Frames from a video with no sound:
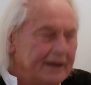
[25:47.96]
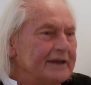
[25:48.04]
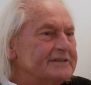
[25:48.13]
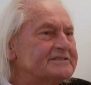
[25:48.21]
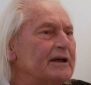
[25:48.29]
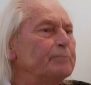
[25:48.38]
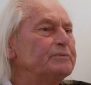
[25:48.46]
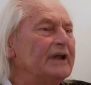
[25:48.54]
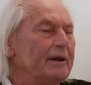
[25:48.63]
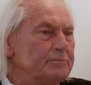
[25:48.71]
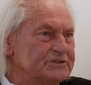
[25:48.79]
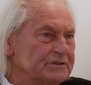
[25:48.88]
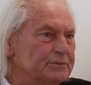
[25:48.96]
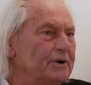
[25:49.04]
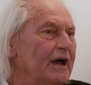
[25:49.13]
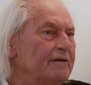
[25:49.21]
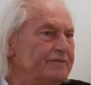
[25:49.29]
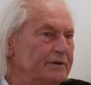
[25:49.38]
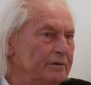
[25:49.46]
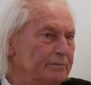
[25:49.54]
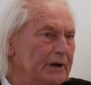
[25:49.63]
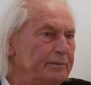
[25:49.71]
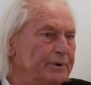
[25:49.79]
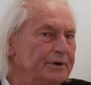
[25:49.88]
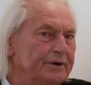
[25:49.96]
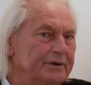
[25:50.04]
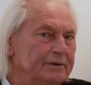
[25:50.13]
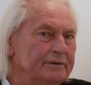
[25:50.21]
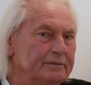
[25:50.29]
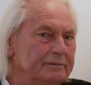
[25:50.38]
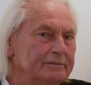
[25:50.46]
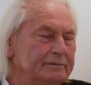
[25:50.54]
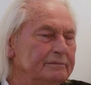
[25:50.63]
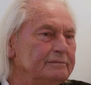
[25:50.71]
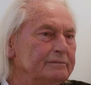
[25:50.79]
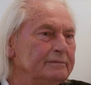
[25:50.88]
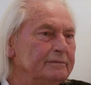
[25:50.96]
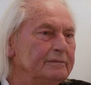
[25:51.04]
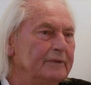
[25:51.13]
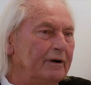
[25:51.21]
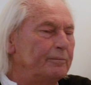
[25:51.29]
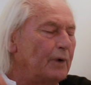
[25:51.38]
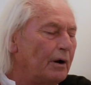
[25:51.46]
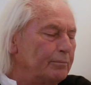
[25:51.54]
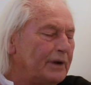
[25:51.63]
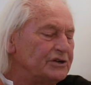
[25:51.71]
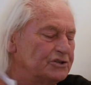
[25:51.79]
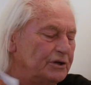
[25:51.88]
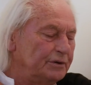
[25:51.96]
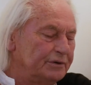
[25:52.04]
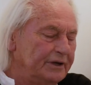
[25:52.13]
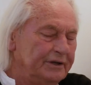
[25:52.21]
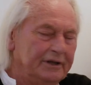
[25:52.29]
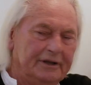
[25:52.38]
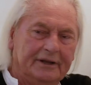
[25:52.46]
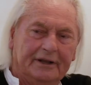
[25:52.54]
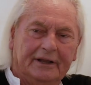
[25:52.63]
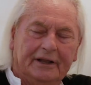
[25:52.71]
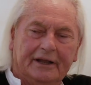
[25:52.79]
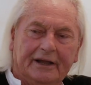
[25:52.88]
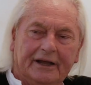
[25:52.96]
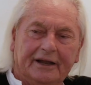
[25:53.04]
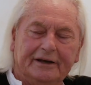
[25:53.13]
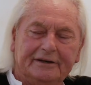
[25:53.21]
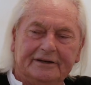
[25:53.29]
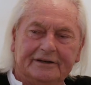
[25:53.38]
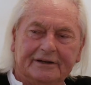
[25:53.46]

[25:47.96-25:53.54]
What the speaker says: is sometimes too heavy on my burden, on my shoulder. And